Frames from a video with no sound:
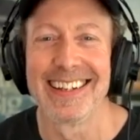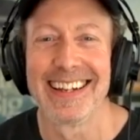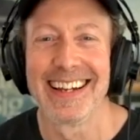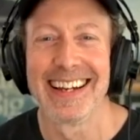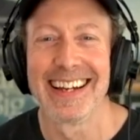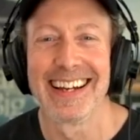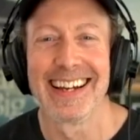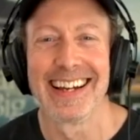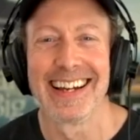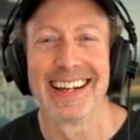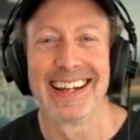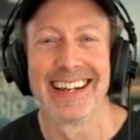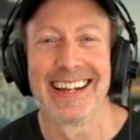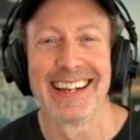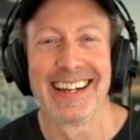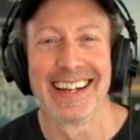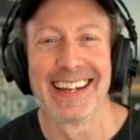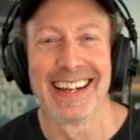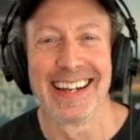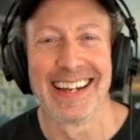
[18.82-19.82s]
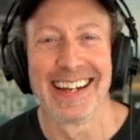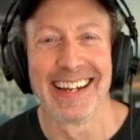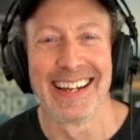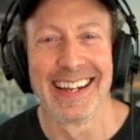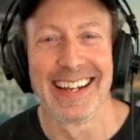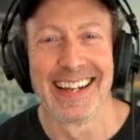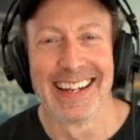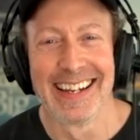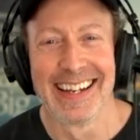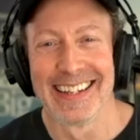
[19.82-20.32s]

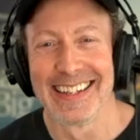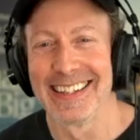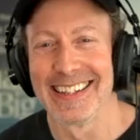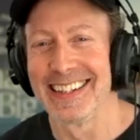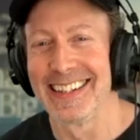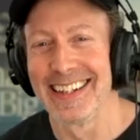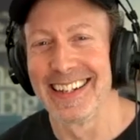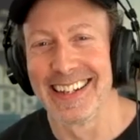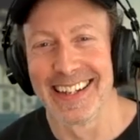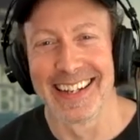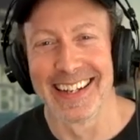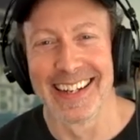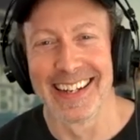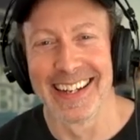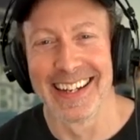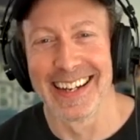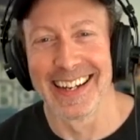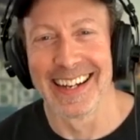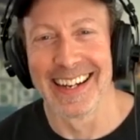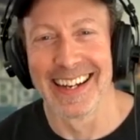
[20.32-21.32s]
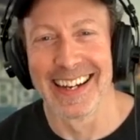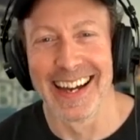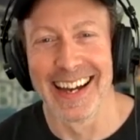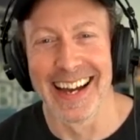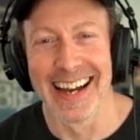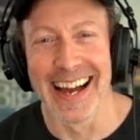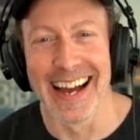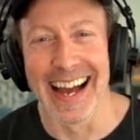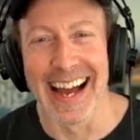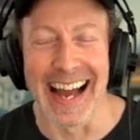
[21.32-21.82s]

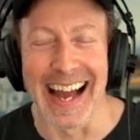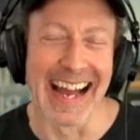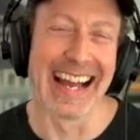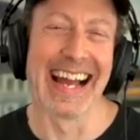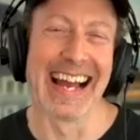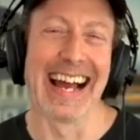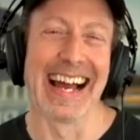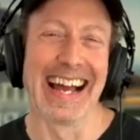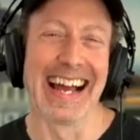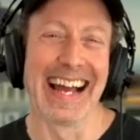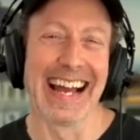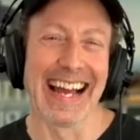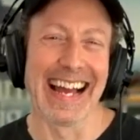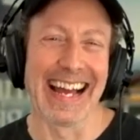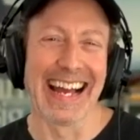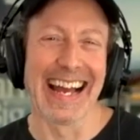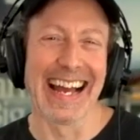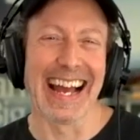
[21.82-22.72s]
[no speech]